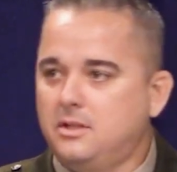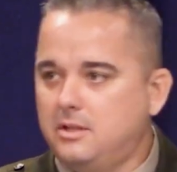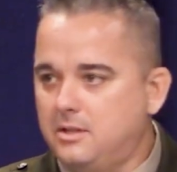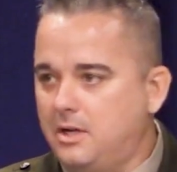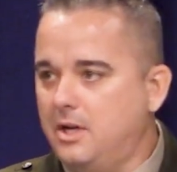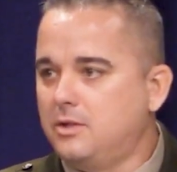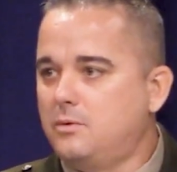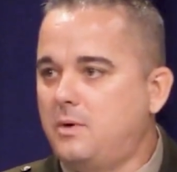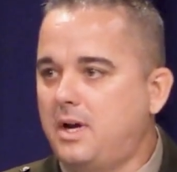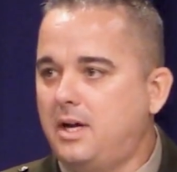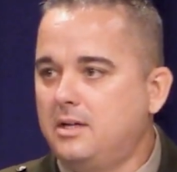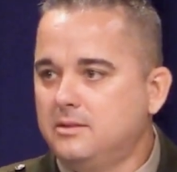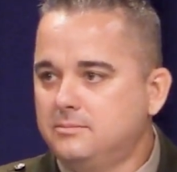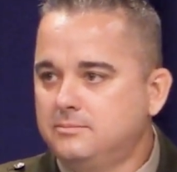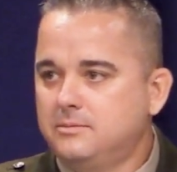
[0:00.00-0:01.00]
The other
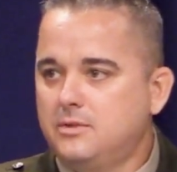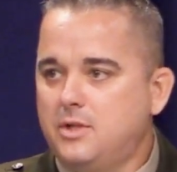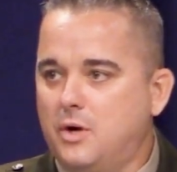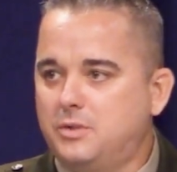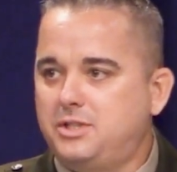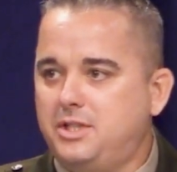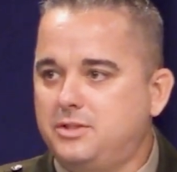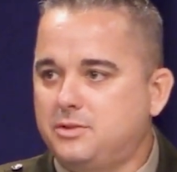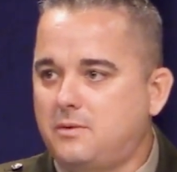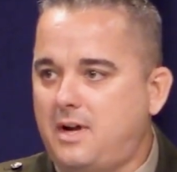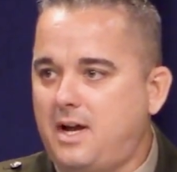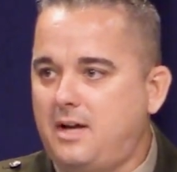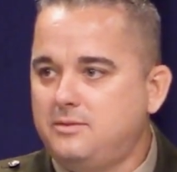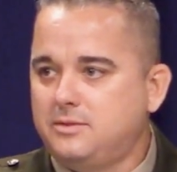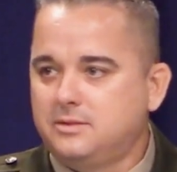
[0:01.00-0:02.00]
way, no cheese
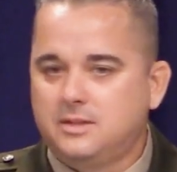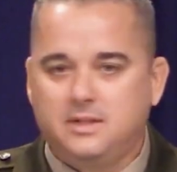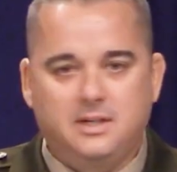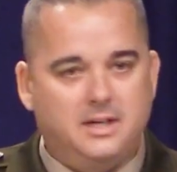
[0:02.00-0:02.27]
arrives,